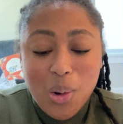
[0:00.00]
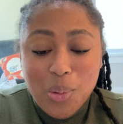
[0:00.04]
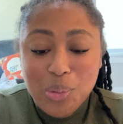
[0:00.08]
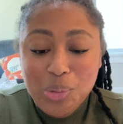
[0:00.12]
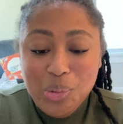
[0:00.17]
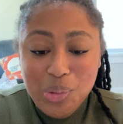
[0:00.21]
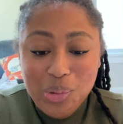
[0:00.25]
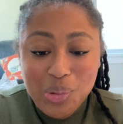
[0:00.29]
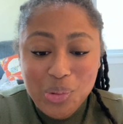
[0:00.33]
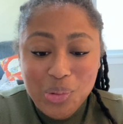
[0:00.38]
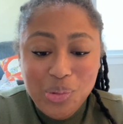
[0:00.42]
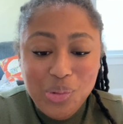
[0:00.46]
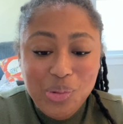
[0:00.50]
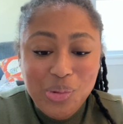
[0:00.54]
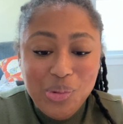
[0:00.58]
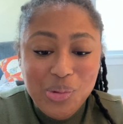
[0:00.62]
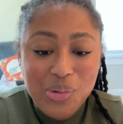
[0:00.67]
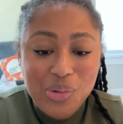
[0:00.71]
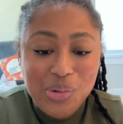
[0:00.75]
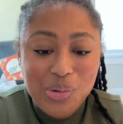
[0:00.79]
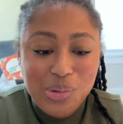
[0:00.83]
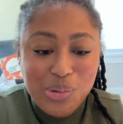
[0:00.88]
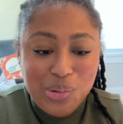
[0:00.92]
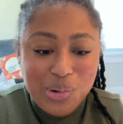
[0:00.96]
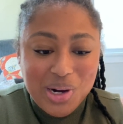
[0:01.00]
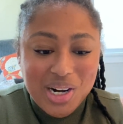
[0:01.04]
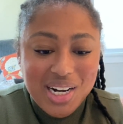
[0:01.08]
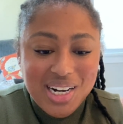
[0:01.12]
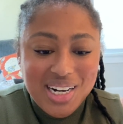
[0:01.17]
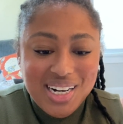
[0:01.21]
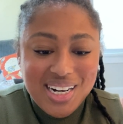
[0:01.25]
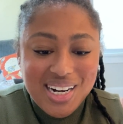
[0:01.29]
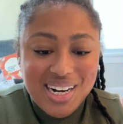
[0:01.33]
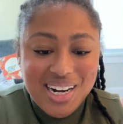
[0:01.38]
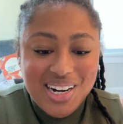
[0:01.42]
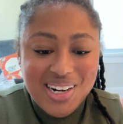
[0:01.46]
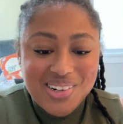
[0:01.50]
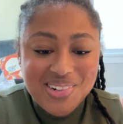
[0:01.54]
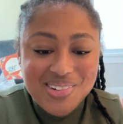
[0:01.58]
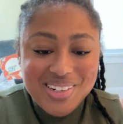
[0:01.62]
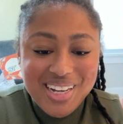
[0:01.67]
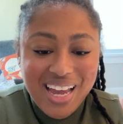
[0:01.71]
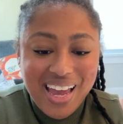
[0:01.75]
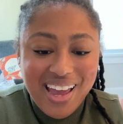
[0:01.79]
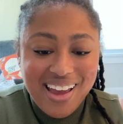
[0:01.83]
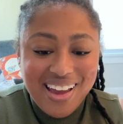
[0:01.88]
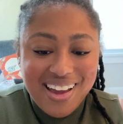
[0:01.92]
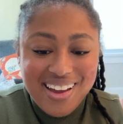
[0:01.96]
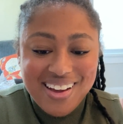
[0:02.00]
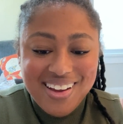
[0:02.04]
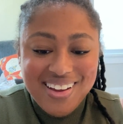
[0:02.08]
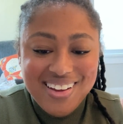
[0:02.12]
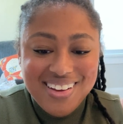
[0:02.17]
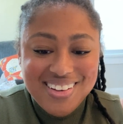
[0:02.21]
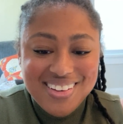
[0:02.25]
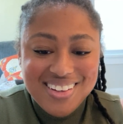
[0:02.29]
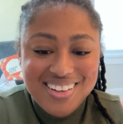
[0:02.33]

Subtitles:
Ooh, okay.